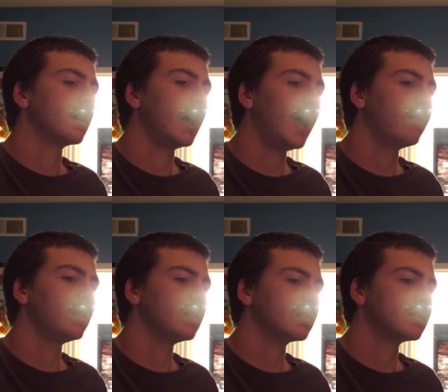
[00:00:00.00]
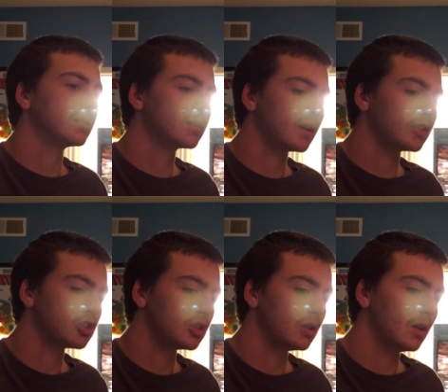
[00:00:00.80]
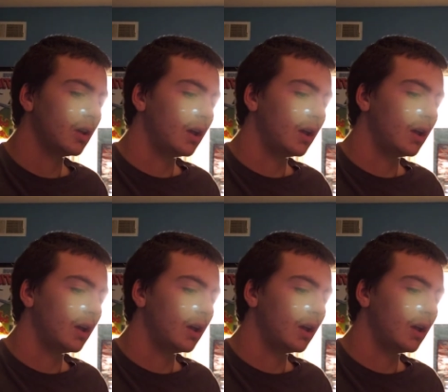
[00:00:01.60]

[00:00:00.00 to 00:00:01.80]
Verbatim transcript: having this discussion.